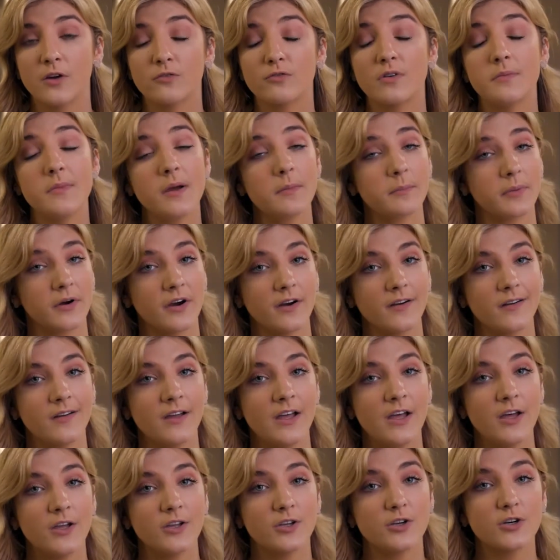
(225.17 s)
Remember,
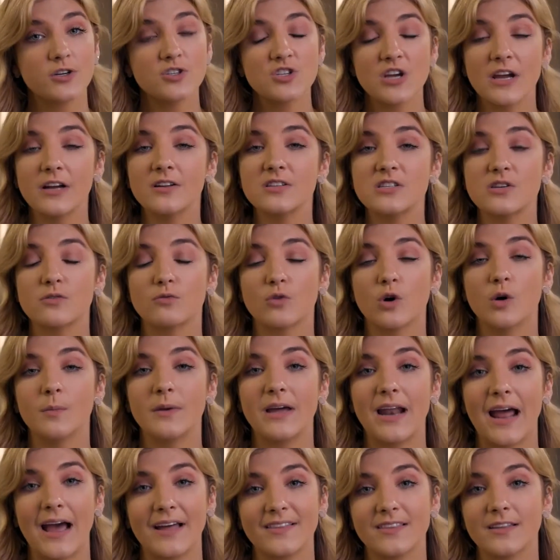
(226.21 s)
your child's
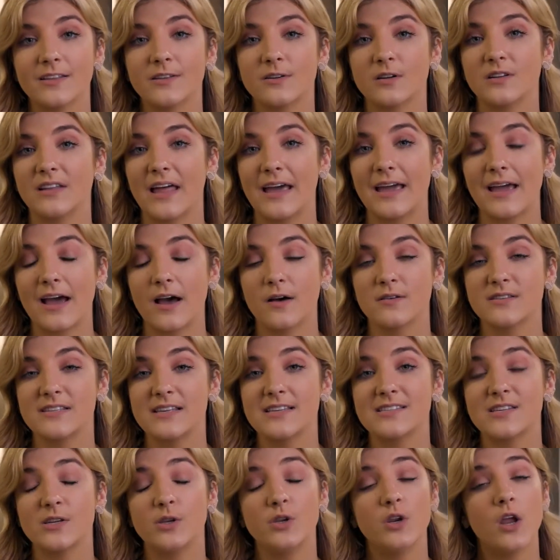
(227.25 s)
enrollment at the Little Light House
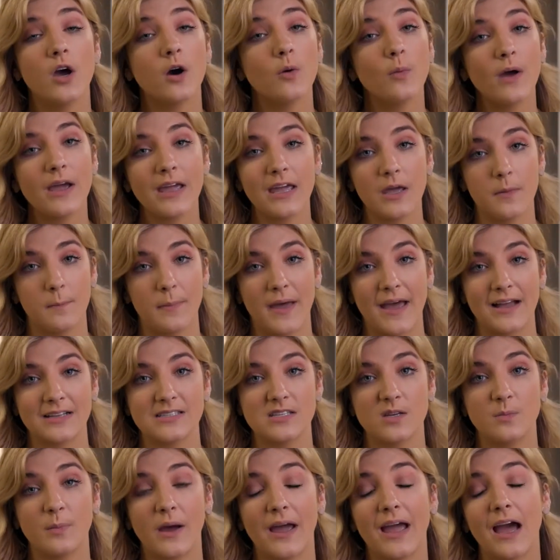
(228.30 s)
is in no way
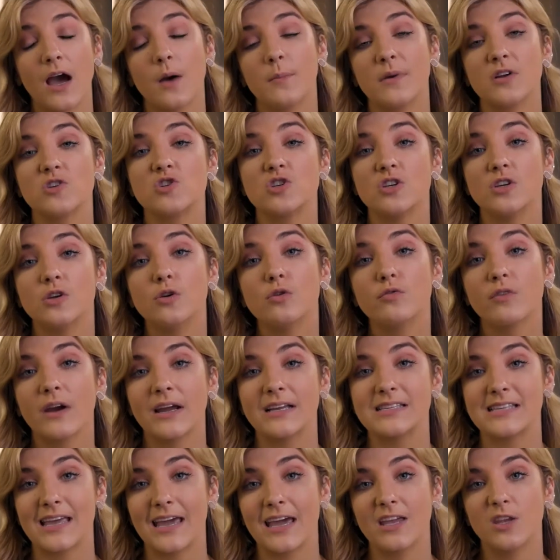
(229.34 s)
impacted by how much you
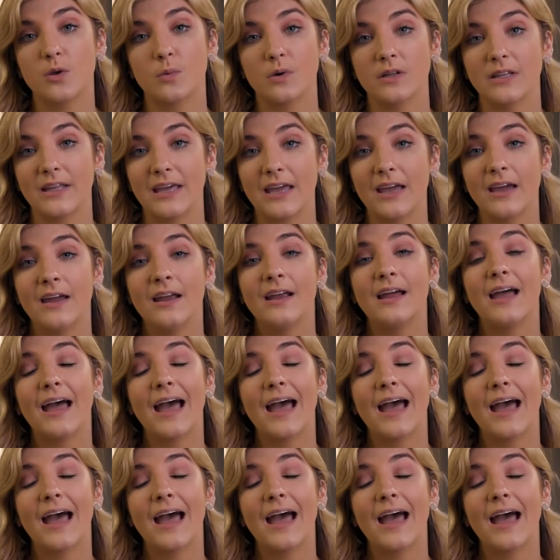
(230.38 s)
raise annually.